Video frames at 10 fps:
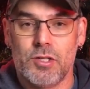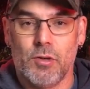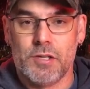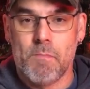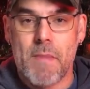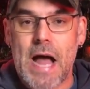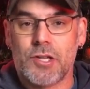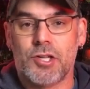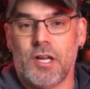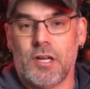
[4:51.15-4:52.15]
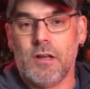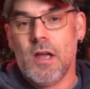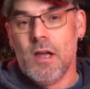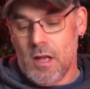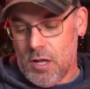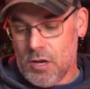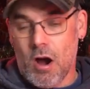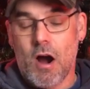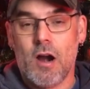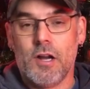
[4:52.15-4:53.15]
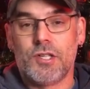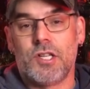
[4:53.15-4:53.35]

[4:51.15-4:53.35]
So it's matching your harness